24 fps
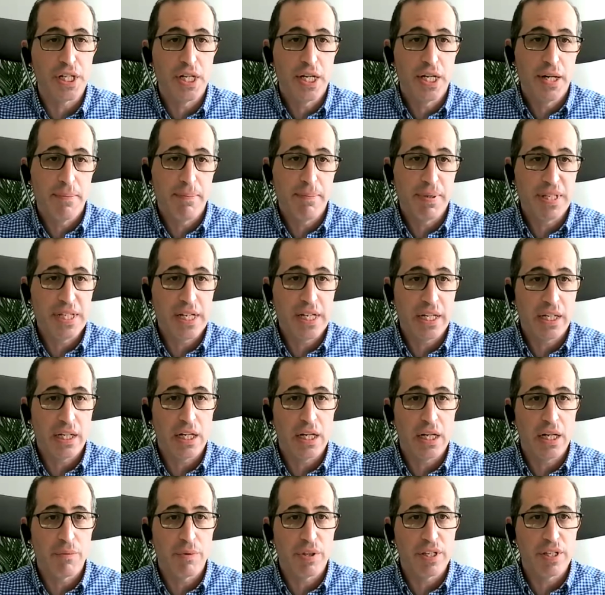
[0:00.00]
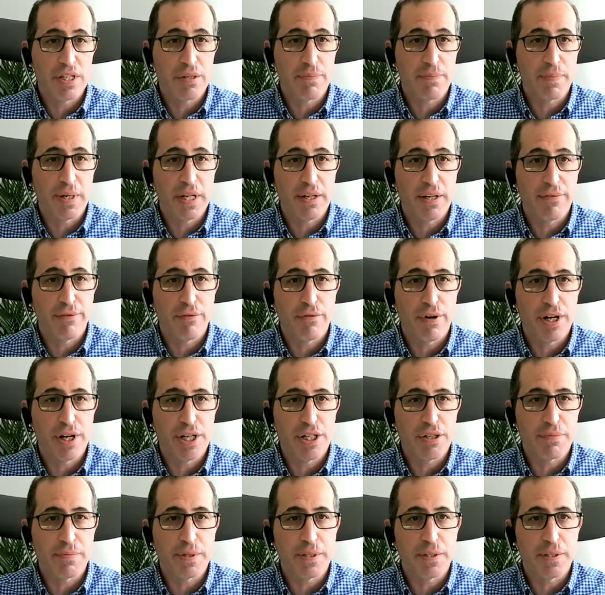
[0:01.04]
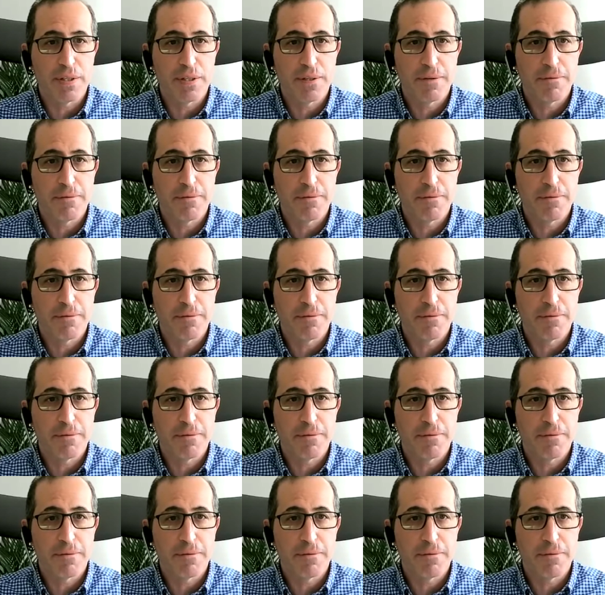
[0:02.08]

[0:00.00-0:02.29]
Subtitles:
particularly with the speed of arrangement.